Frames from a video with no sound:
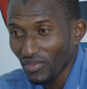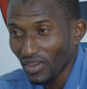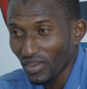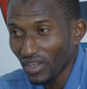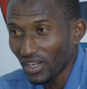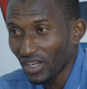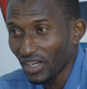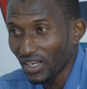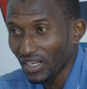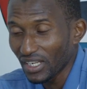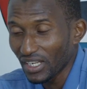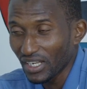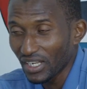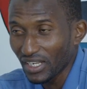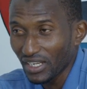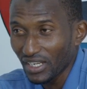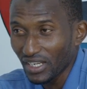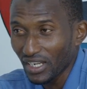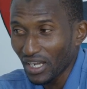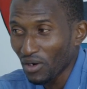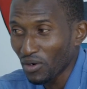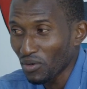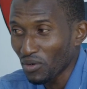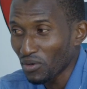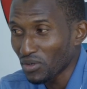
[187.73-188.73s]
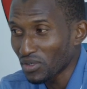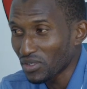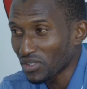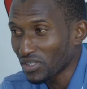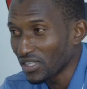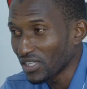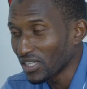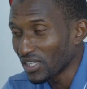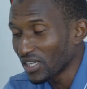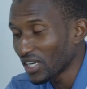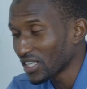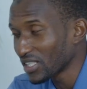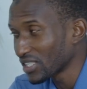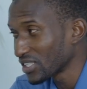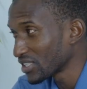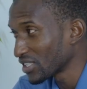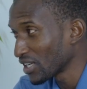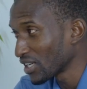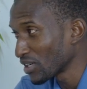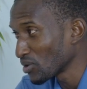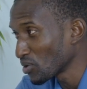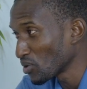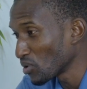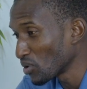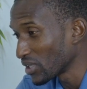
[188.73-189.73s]
Then I was the
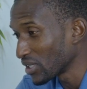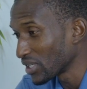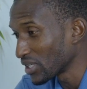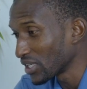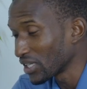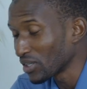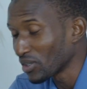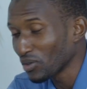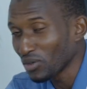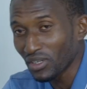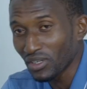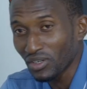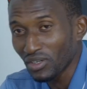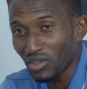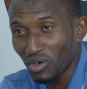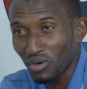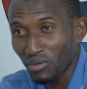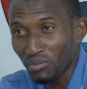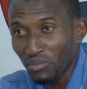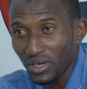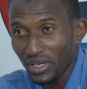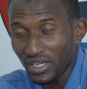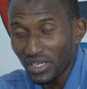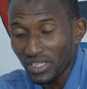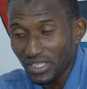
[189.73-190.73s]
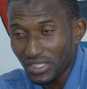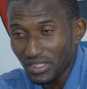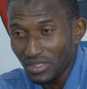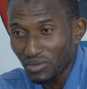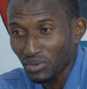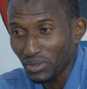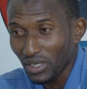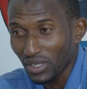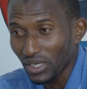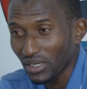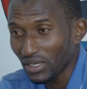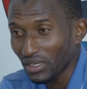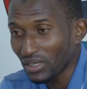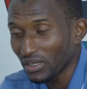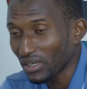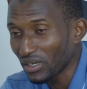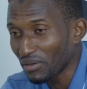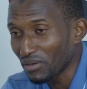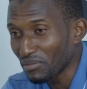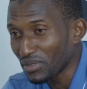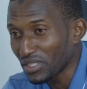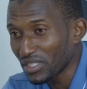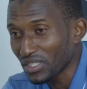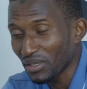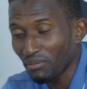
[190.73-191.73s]
assistant coordinator in Combo East when
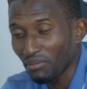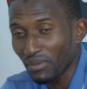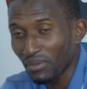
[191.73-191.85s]
Mr.